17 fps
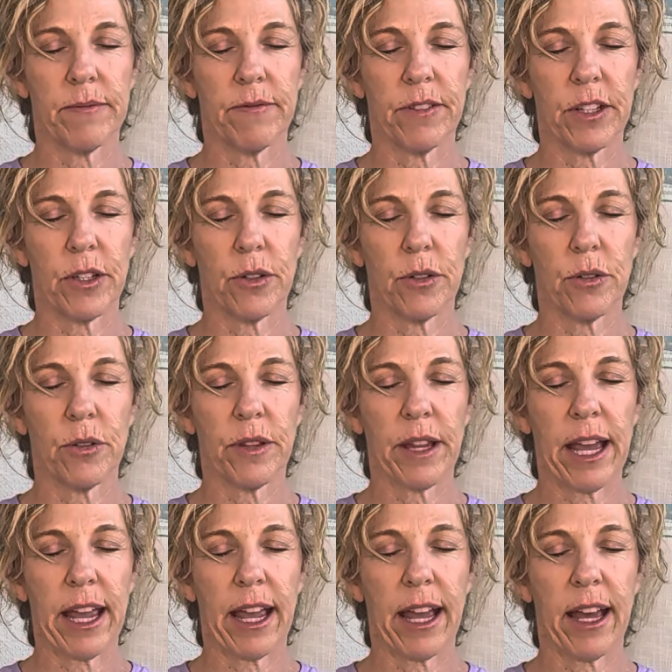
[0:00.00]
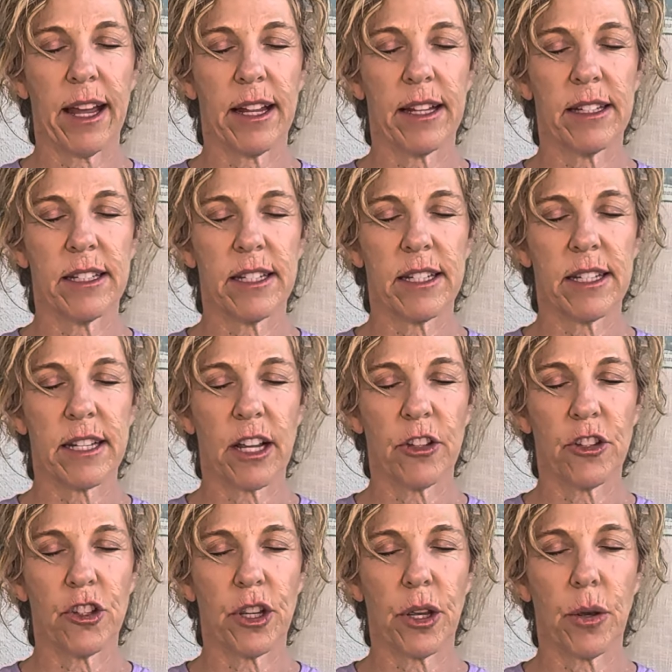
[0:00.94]
Feel the hands
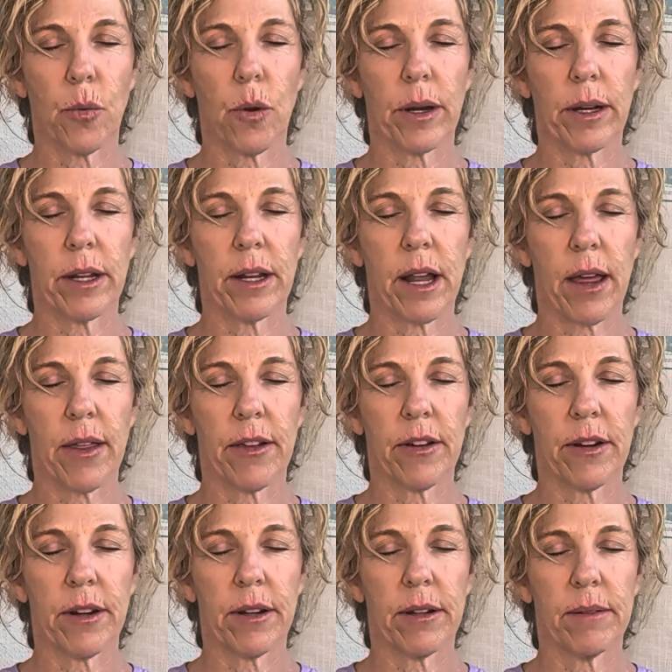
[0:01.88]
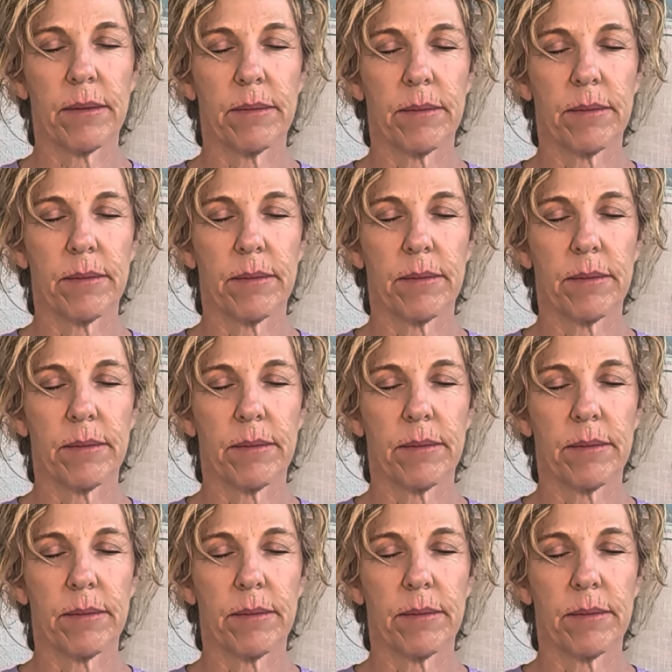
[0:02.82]
touching one another.